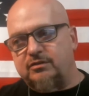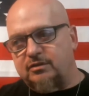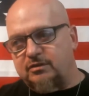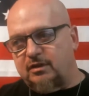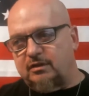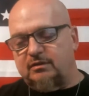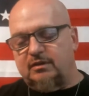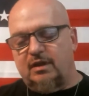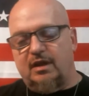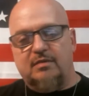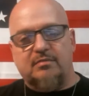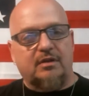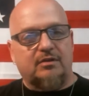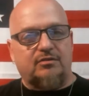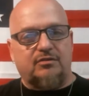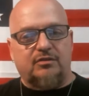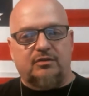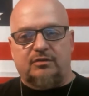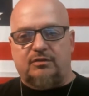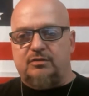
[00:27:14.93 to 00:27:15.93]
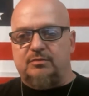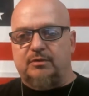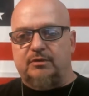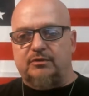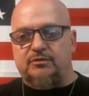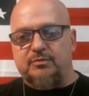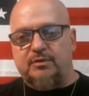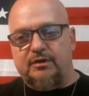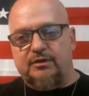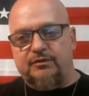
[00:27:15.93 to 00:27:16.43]
it's like, damn, that's just too
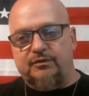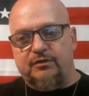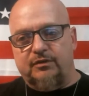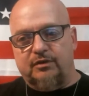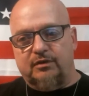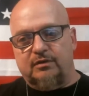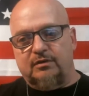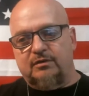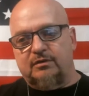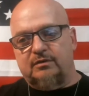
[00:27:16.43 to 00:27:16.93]
much money for,